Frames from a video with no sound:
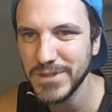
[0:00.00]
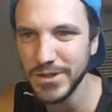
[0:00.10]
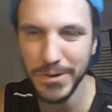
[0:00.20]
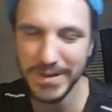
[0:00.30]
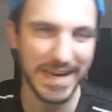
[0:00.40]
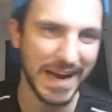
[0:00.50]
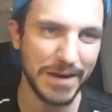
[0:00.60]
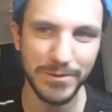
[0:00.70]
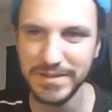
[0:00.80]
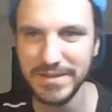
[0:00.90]
So yeah,
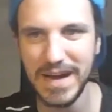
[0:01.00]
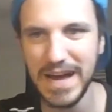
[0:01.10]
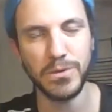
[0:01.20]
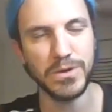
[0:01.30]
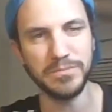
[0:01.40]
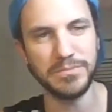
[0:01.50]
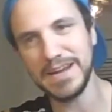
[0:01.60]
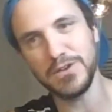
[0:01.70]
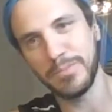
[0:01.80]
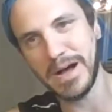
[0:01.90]

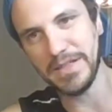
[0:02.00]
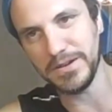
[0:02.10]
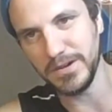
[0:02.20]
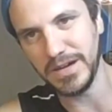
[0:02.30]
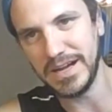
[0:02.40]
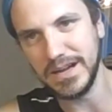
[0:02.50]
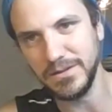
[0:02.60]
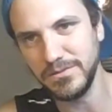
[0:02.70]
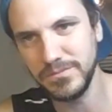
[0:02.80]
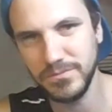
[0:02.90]
I don't bother